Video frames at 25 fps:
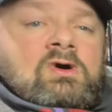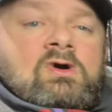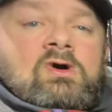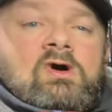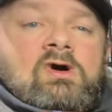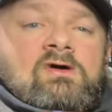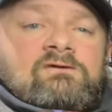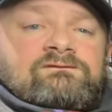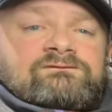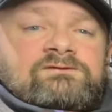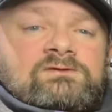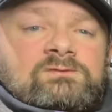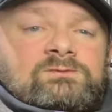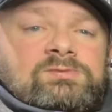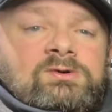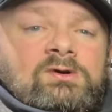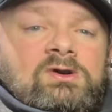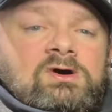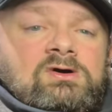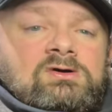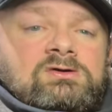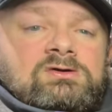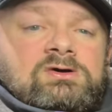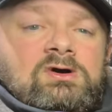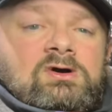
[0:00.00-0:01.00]
off a
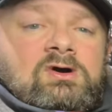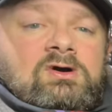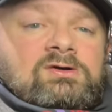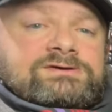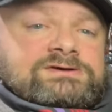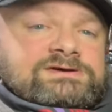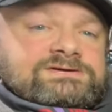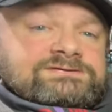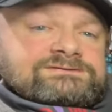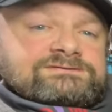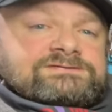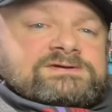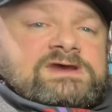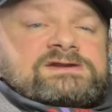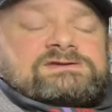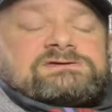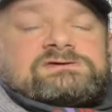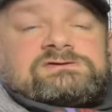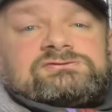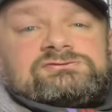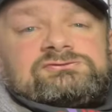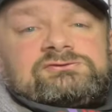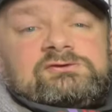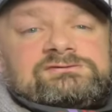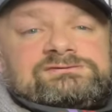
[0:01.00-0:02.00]
block on a
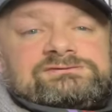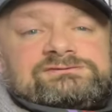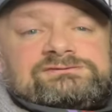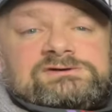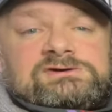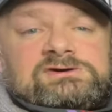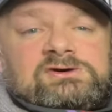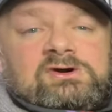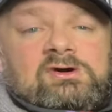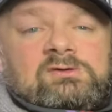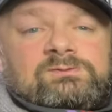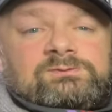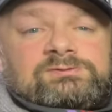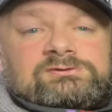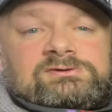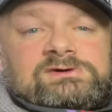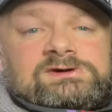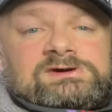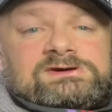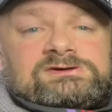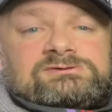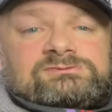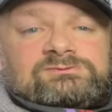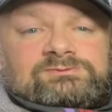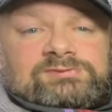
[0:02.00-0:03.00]
standard joystick
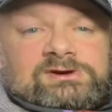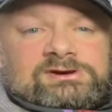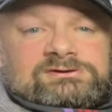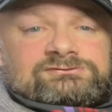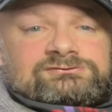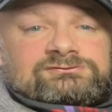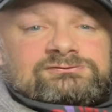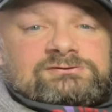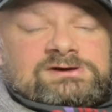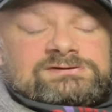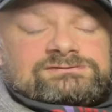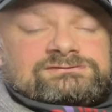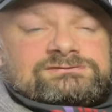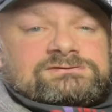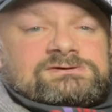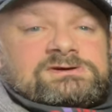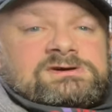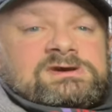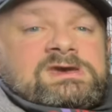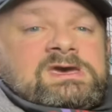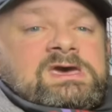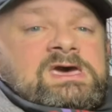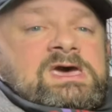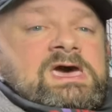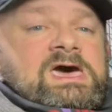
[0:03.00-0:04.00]
operated bench rest
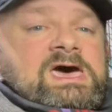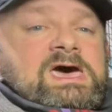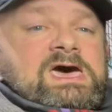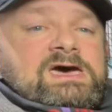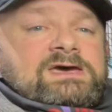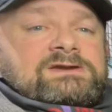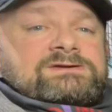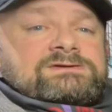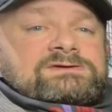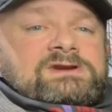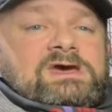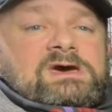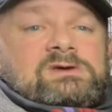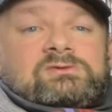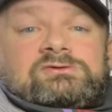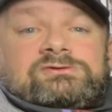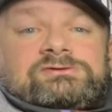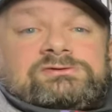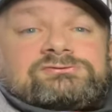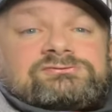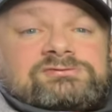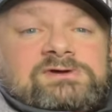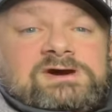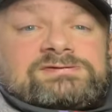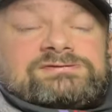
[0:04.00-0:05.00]
and I'm
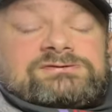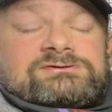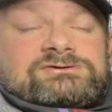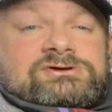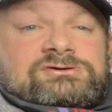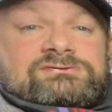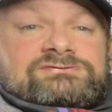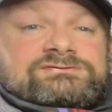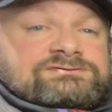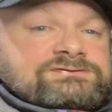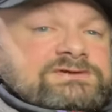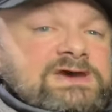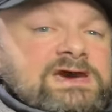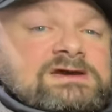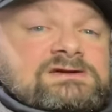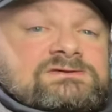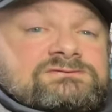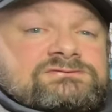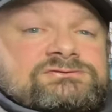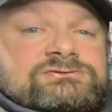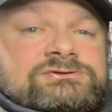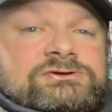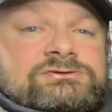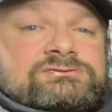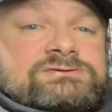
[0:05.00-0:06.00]
going to try the new style
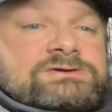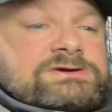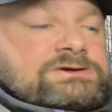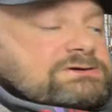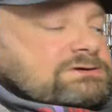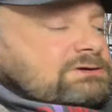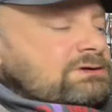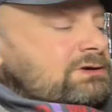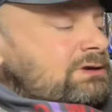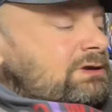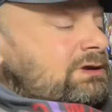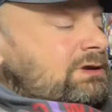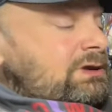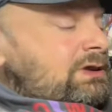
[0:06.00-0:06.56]
of shooting,